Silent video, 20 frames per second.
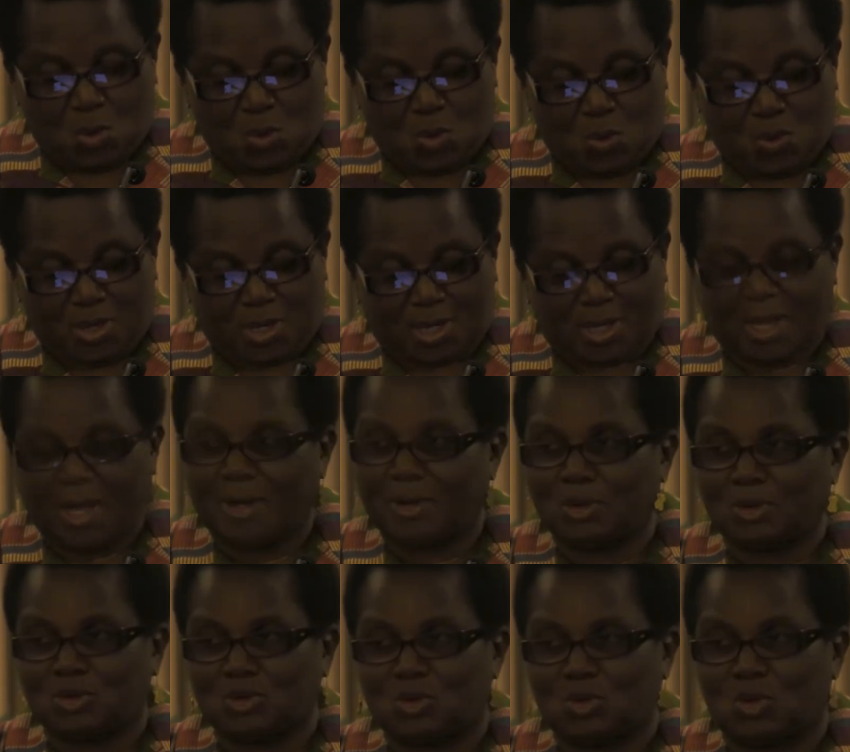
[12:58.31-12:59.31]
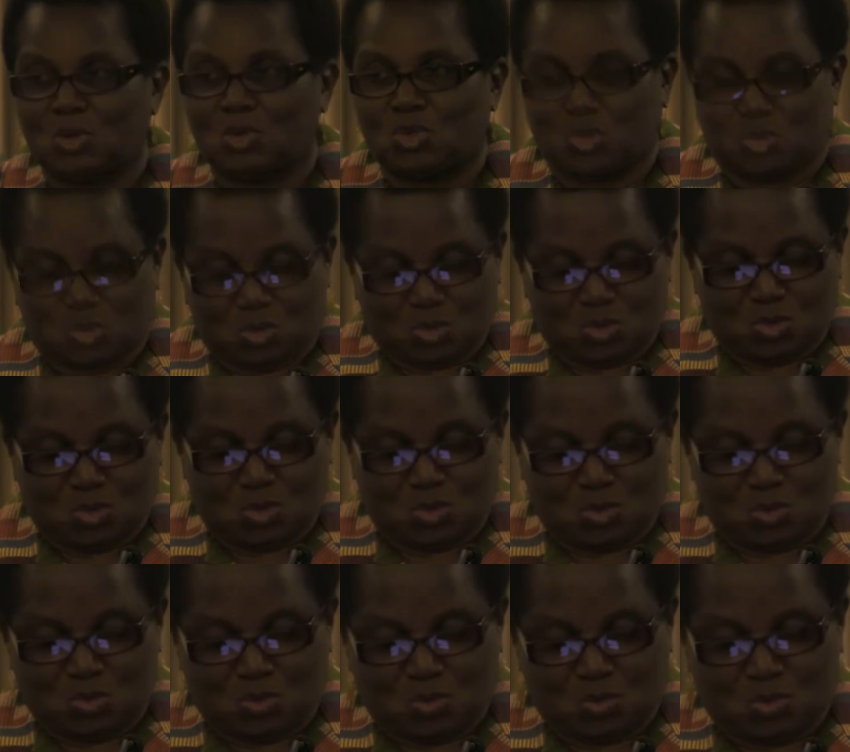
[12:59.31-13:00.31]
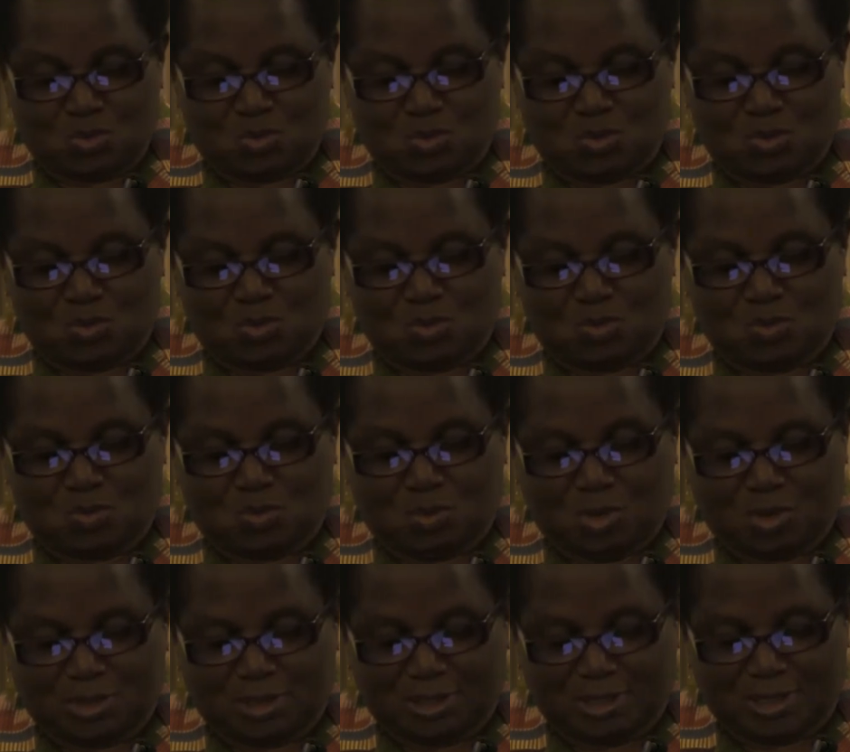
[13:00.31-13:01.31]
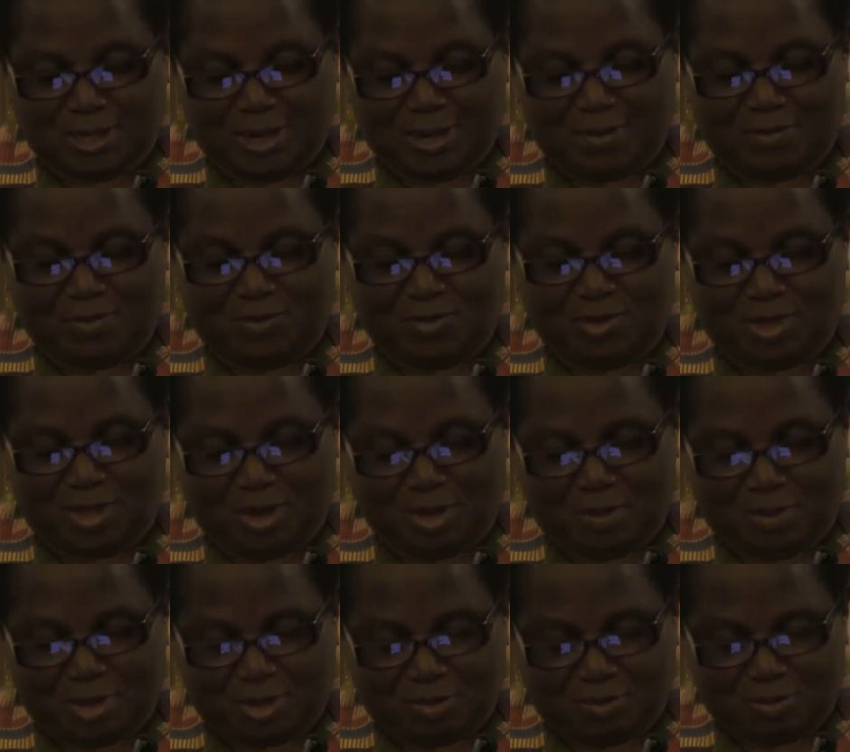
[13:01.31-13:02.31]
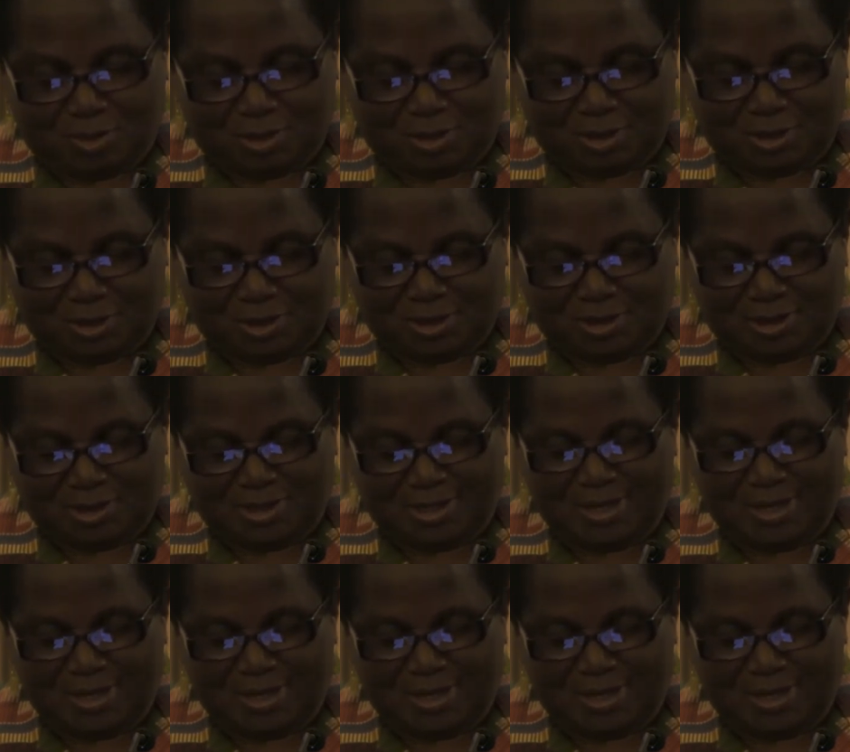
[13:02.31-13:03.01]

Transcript: We cannot go through modern life without mathematics.